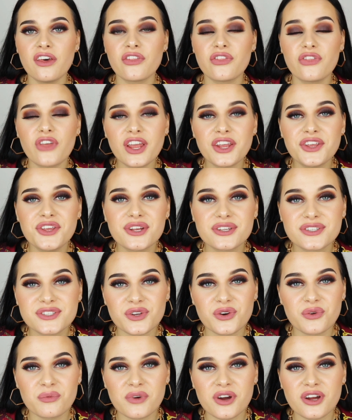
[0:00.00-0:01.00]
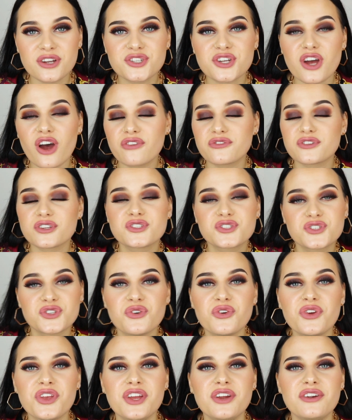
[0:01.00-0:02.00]
Thank you so much. After
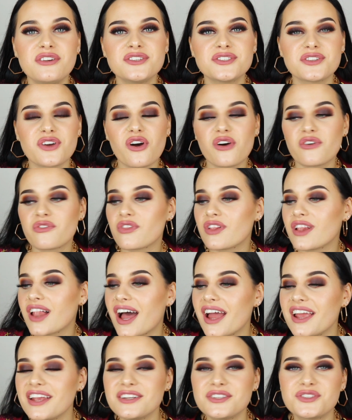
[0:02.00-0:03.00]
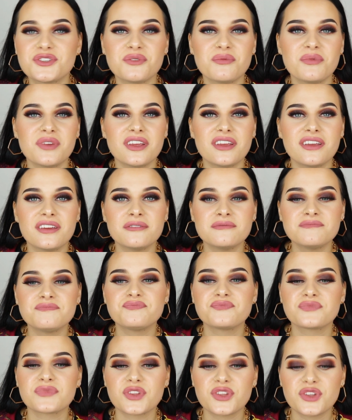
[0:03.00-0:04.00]
2 years of lying to me,
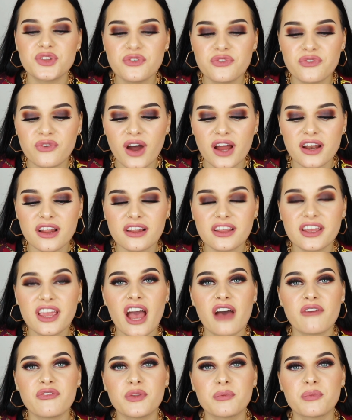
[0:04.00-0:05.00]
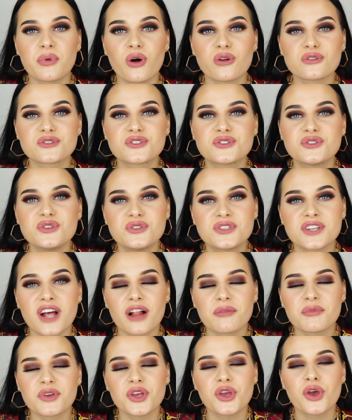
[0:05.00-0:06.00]
you finally have the balls to
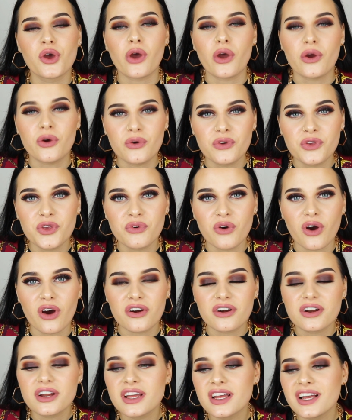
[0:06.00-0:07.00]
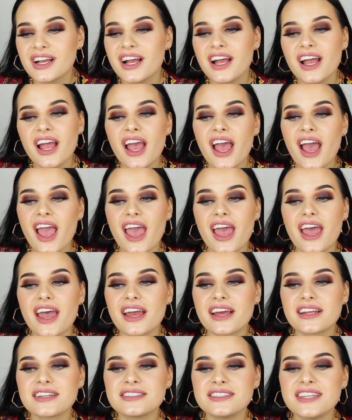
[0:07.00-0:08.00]
tell me who you are.
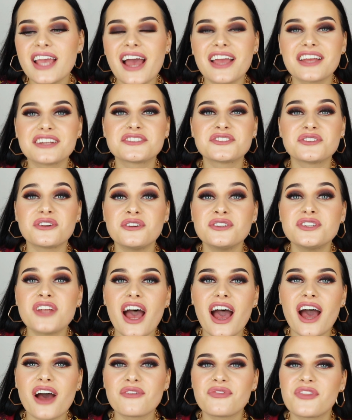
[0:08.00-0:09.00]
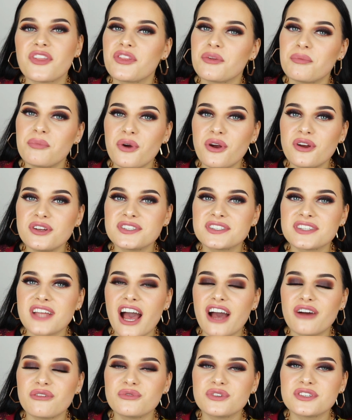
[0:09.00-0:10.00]
And yeah, it turned out that the person
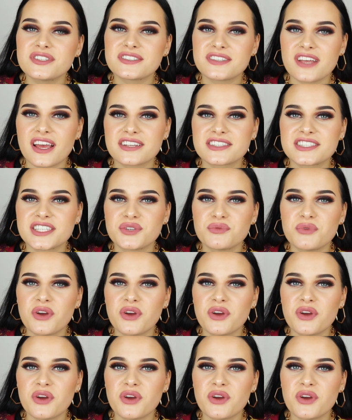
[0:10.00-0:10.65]
I was texting